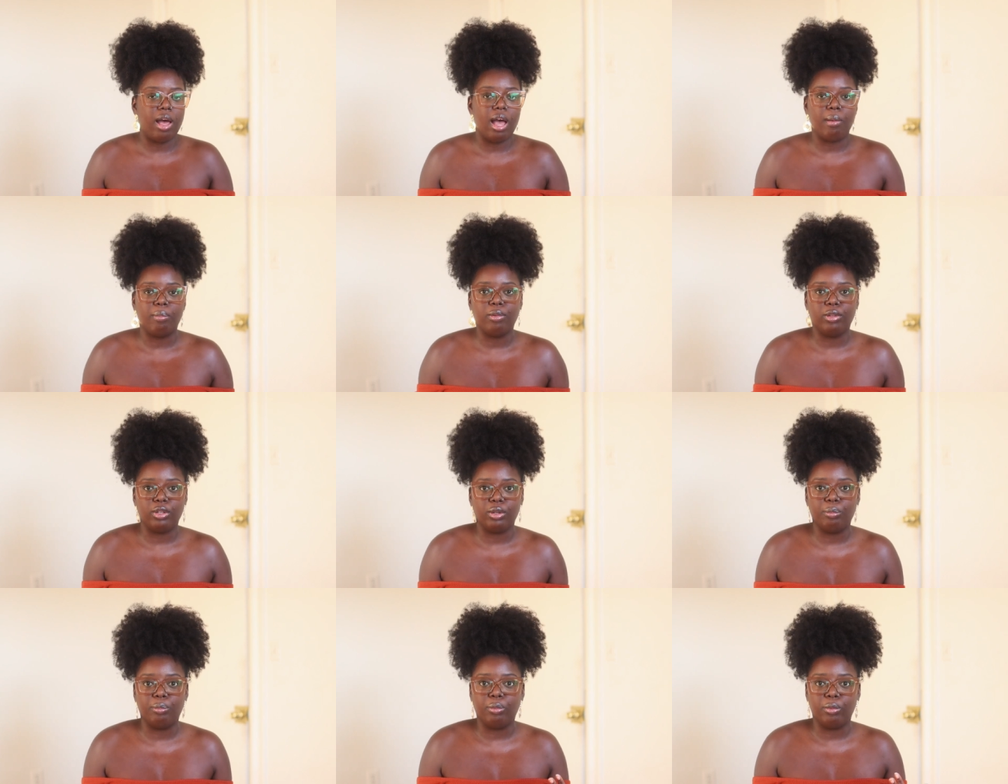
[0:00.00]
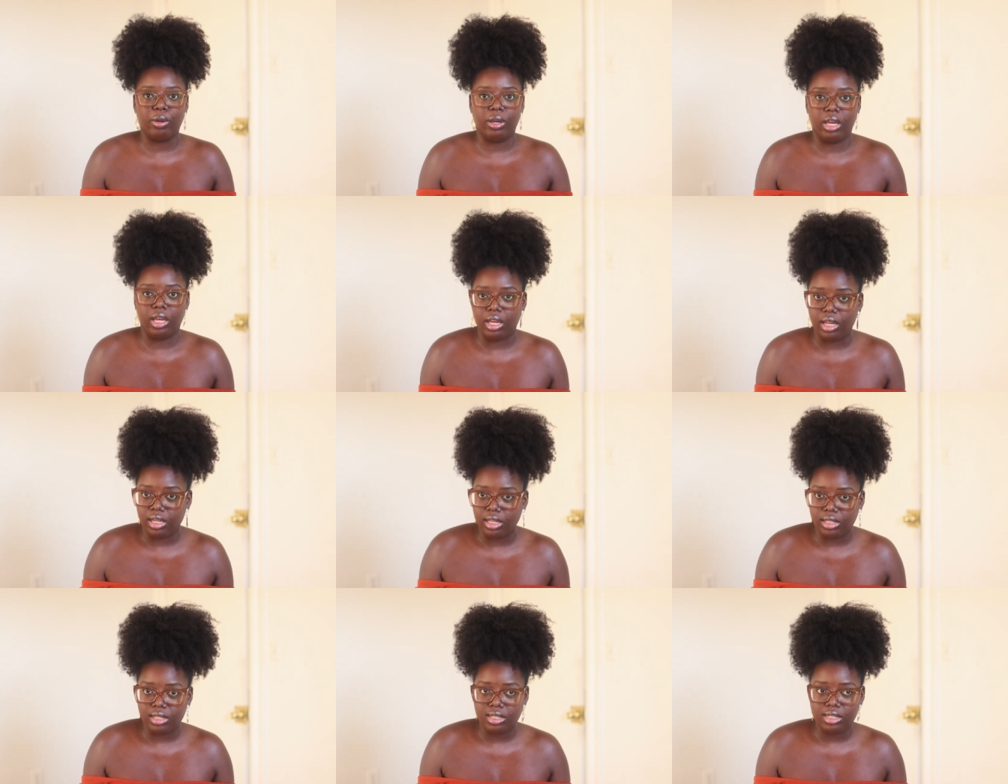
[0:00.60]
popular
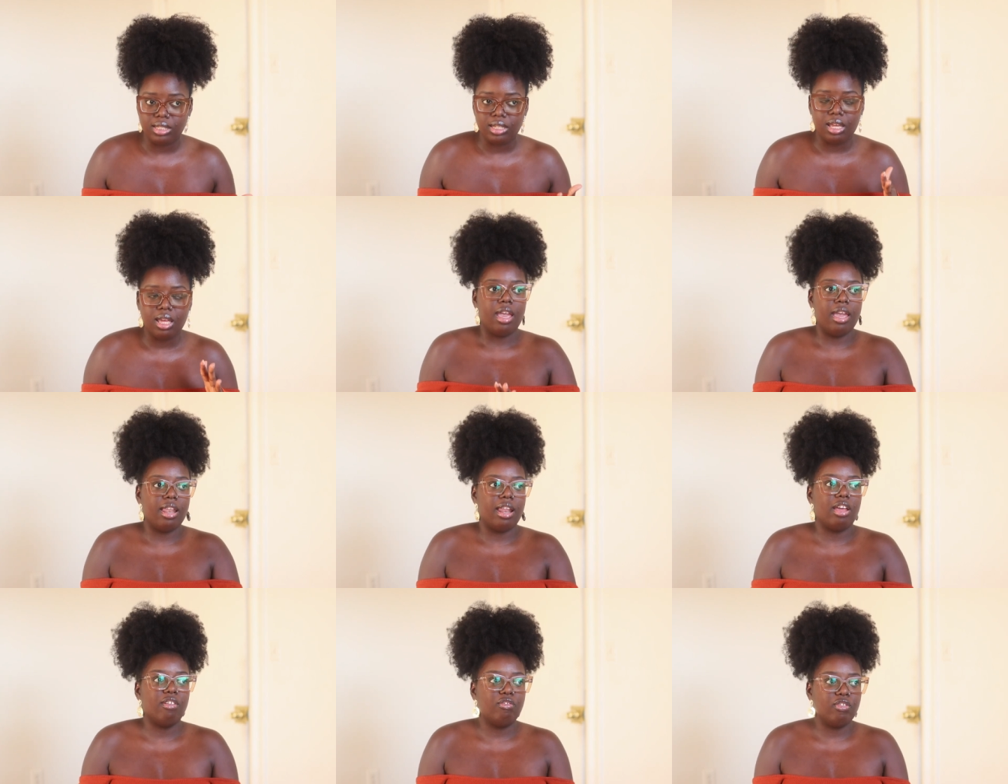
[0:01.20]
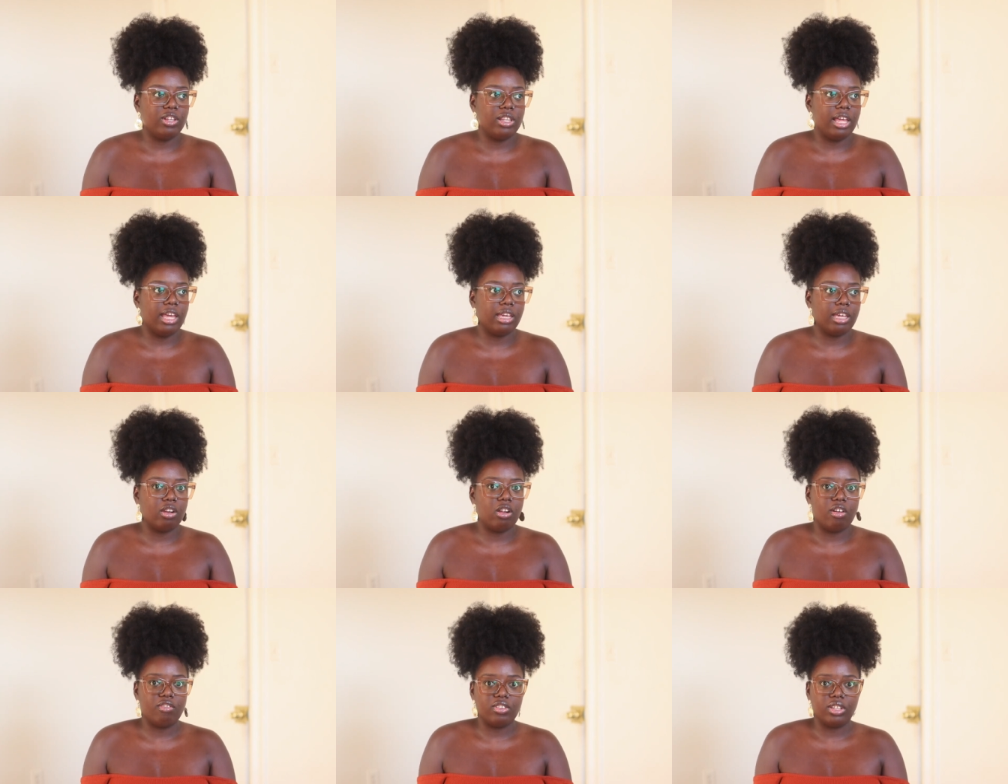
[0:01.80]
brand, and I feel like
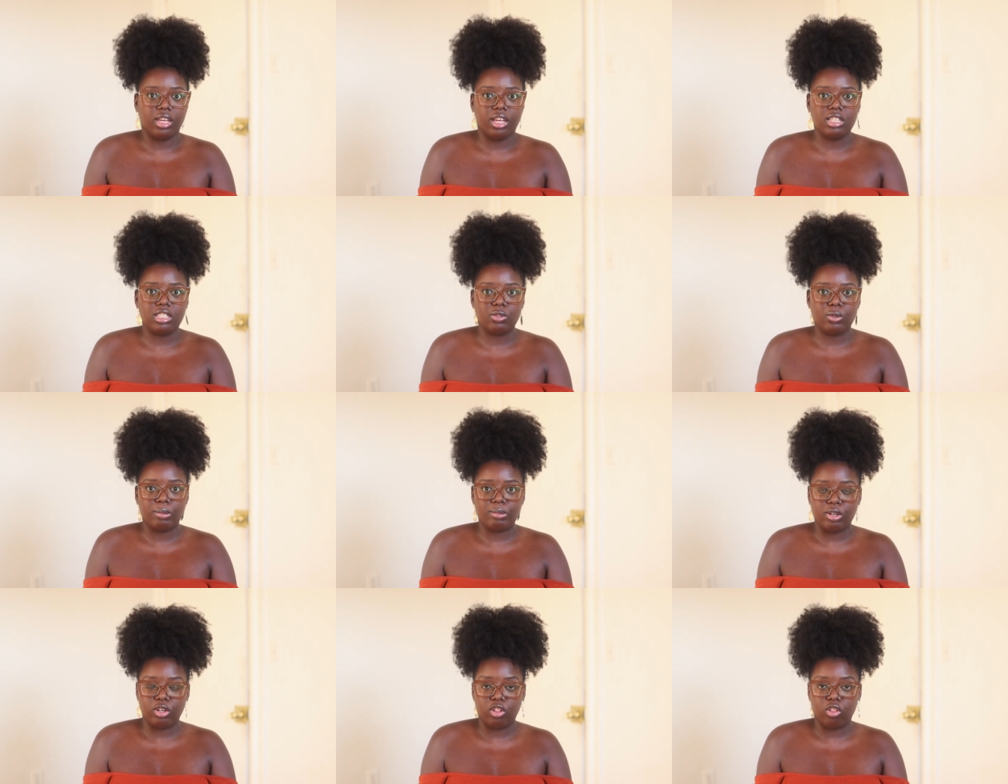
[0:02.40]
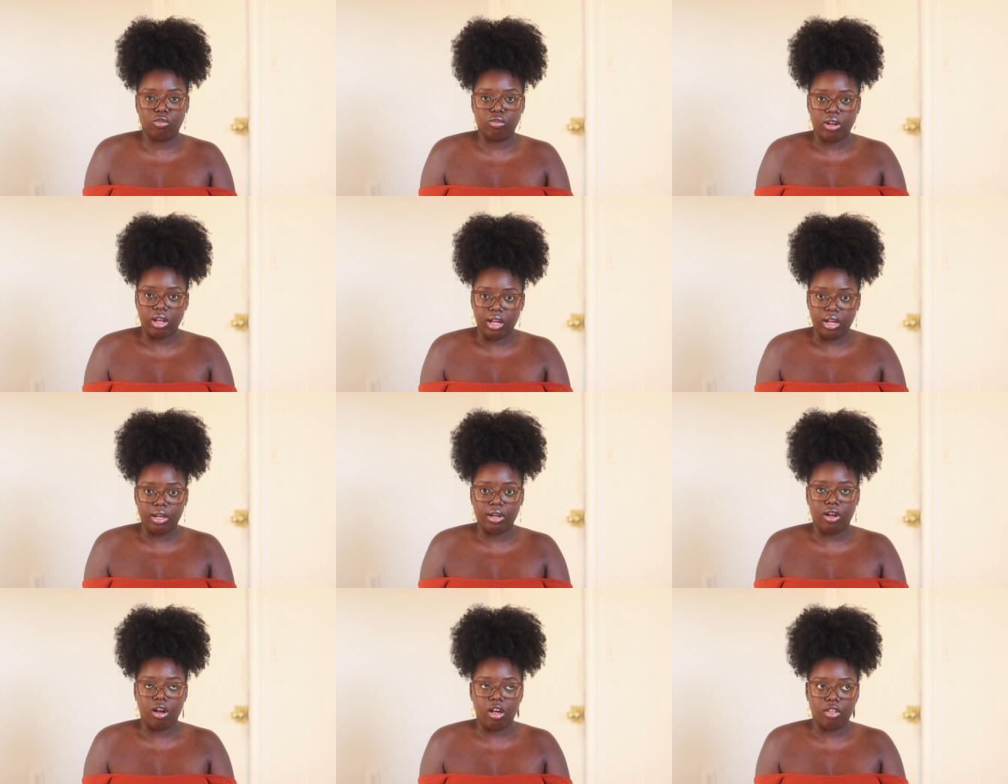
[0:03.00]
it often gets swept under the
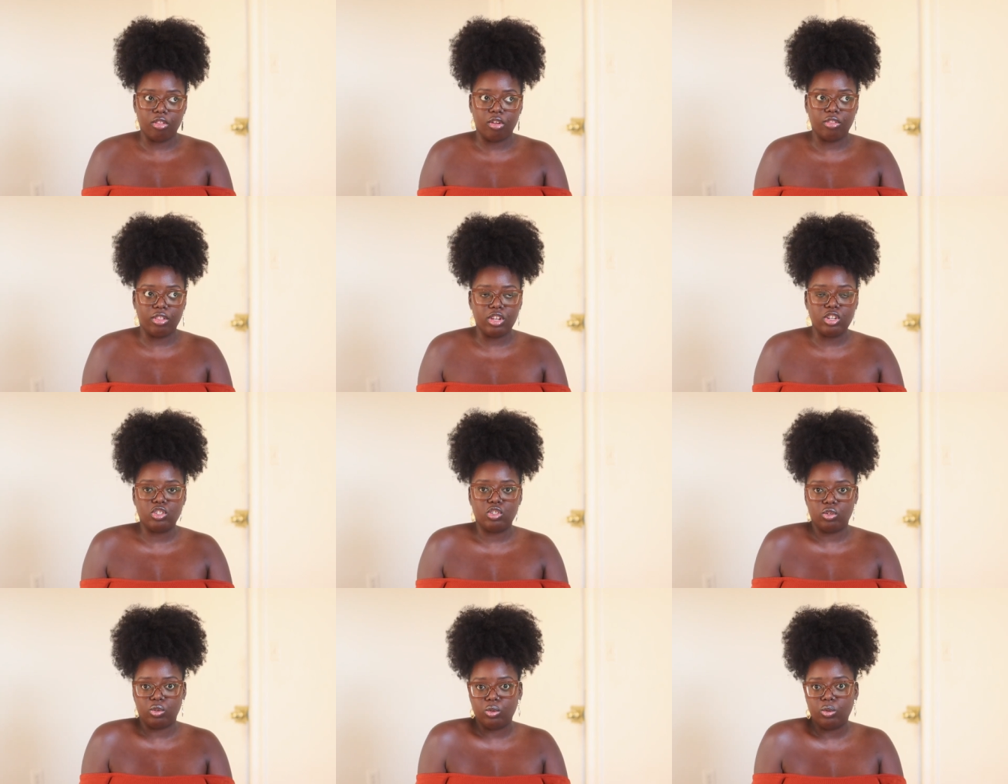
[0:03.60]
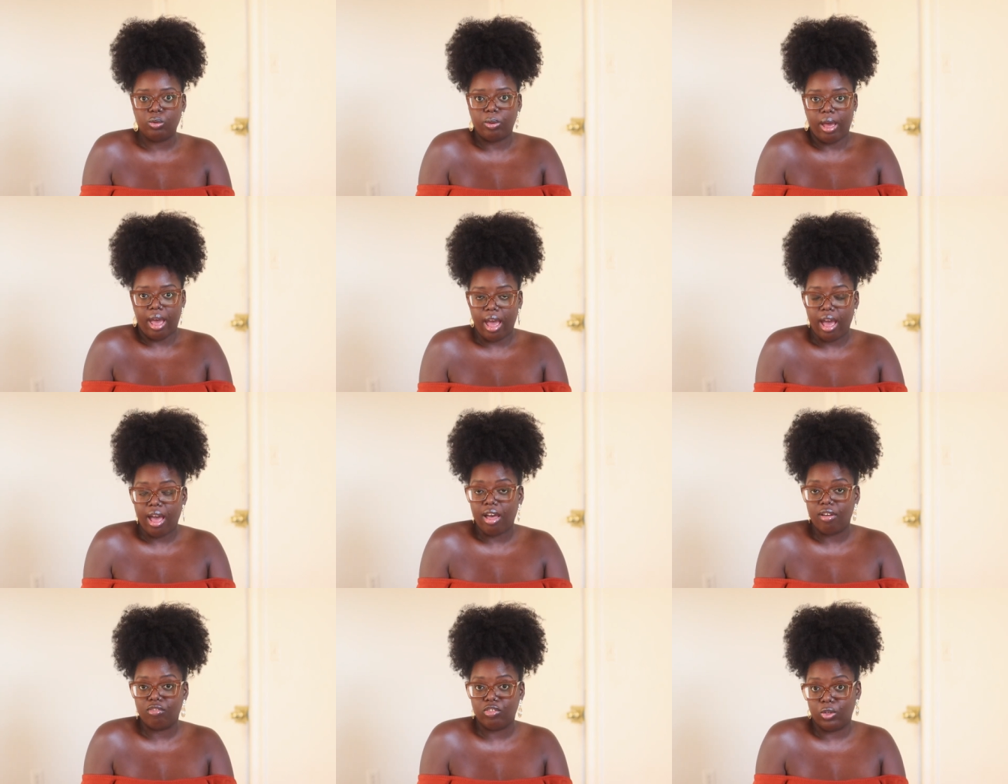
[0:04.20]
rug, although they do
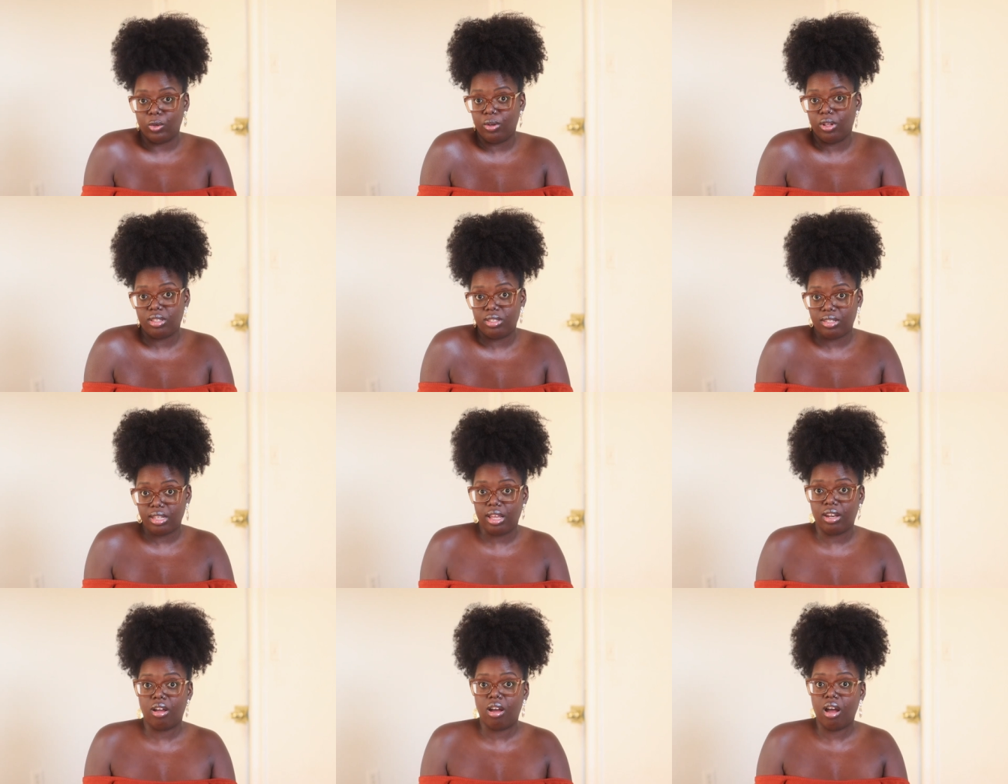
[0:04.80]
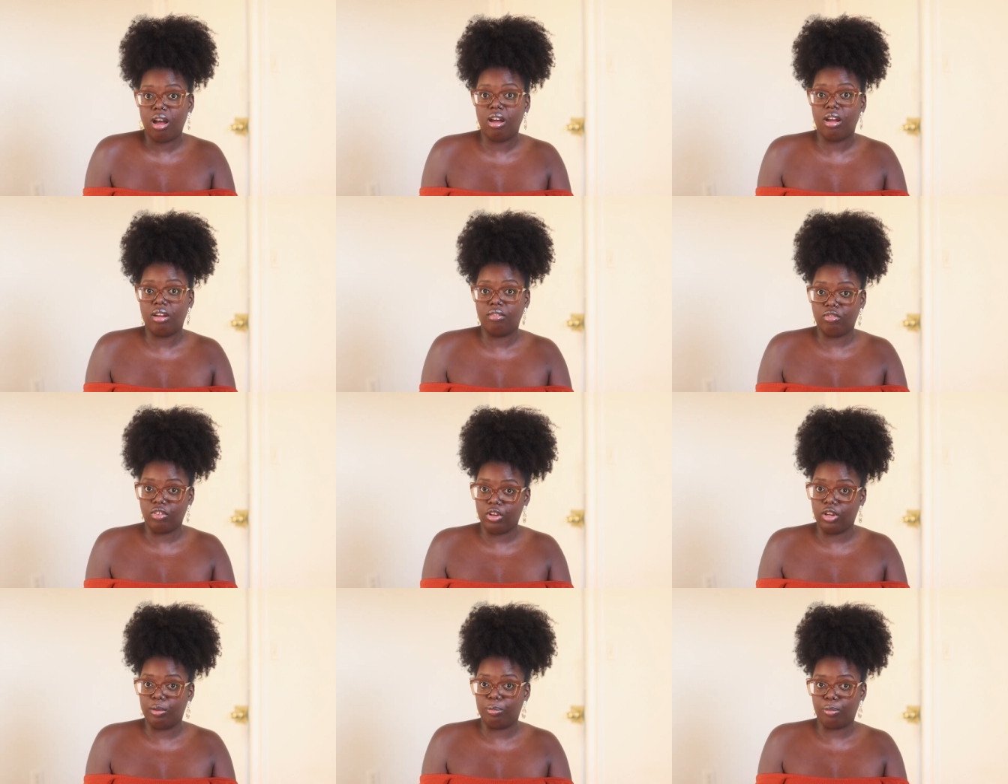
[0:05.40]
have units that are
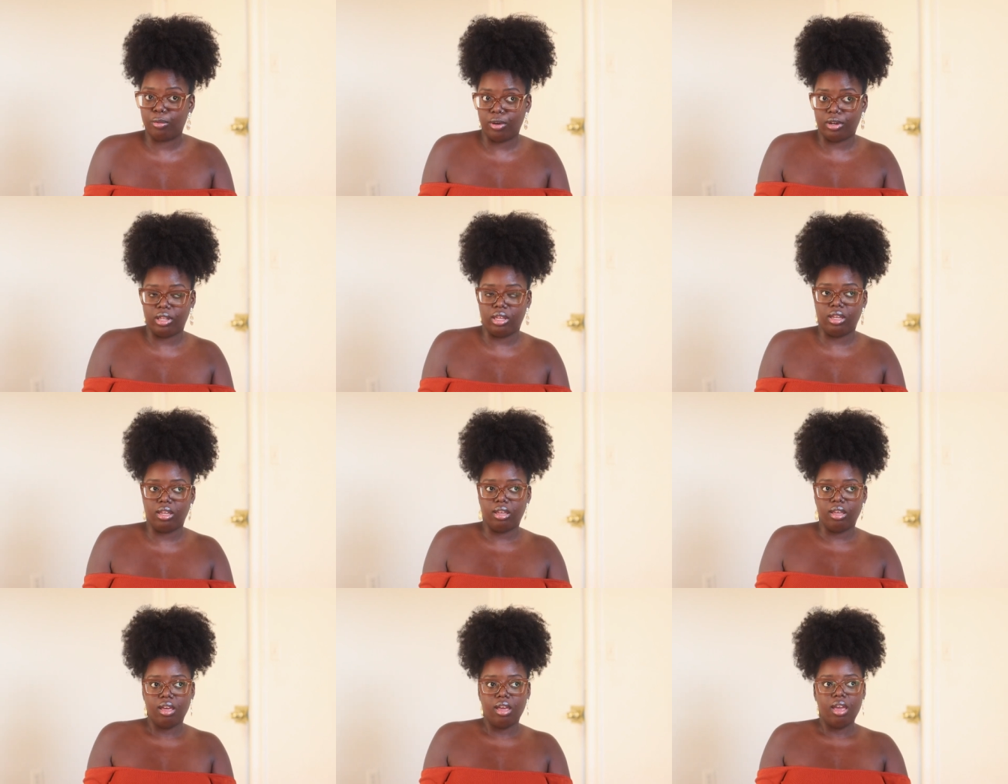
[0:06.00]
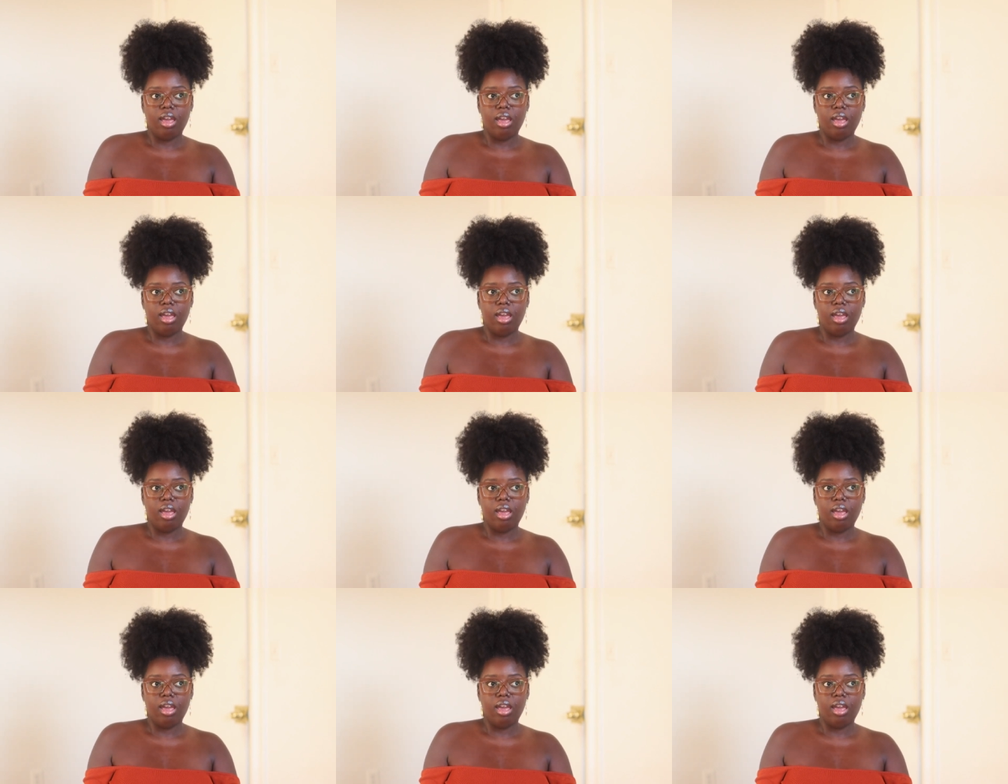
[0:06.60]
very pretty.